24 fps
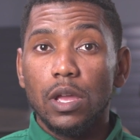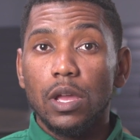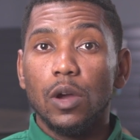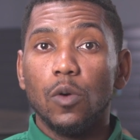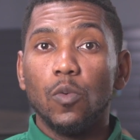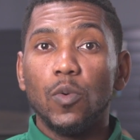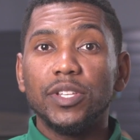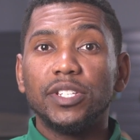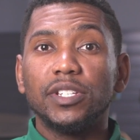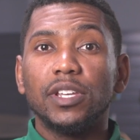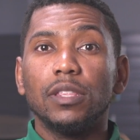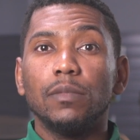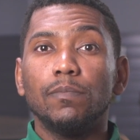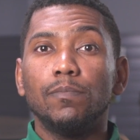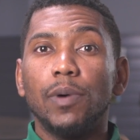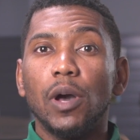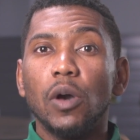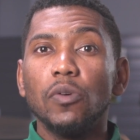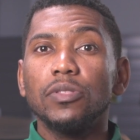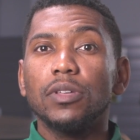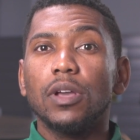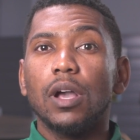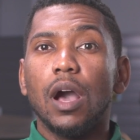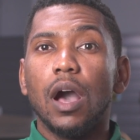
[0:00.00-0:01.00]
which can
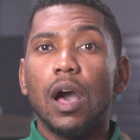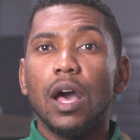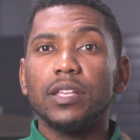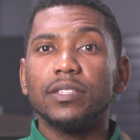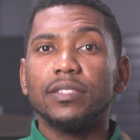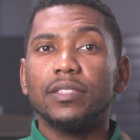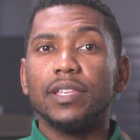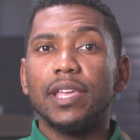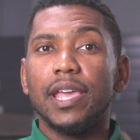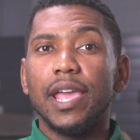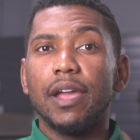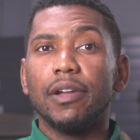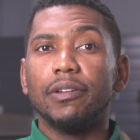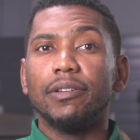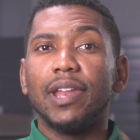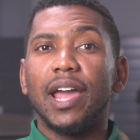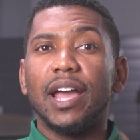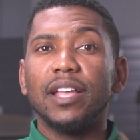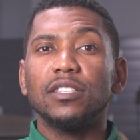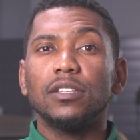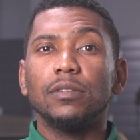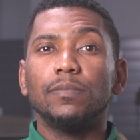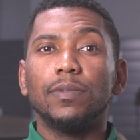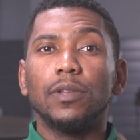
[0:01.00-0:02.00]
both cause the air
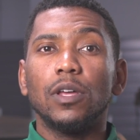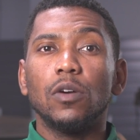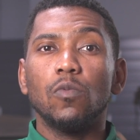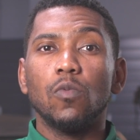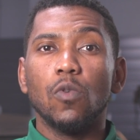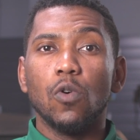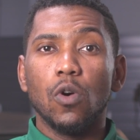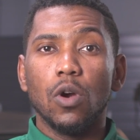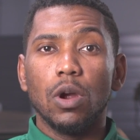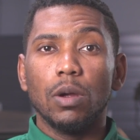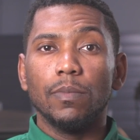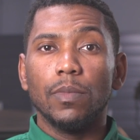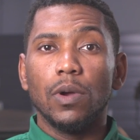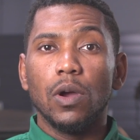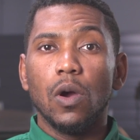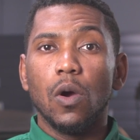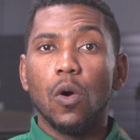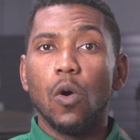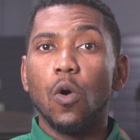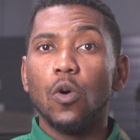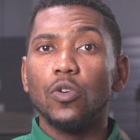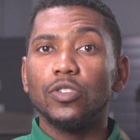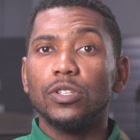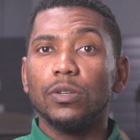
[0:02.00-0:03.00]
not to blow warm
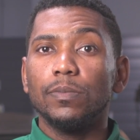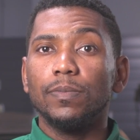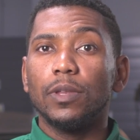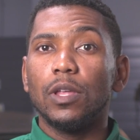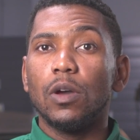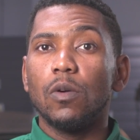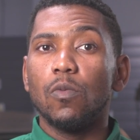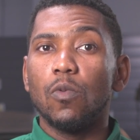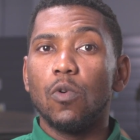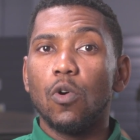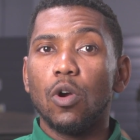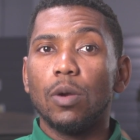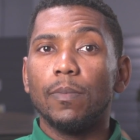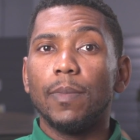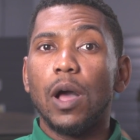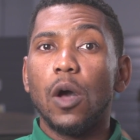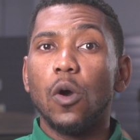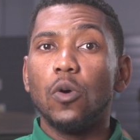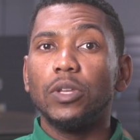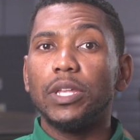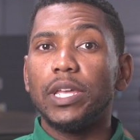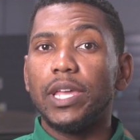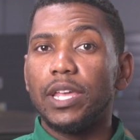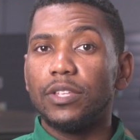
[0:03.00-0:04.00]
or to blow warm
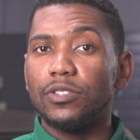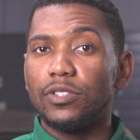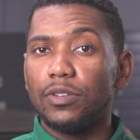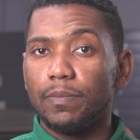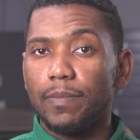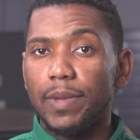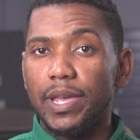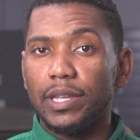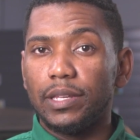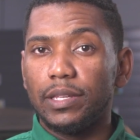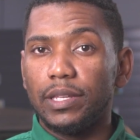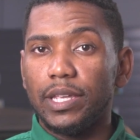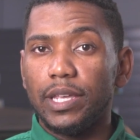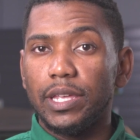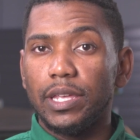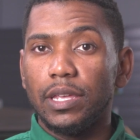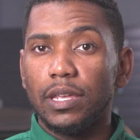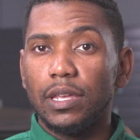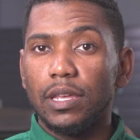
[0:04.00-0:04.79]
only intermittently.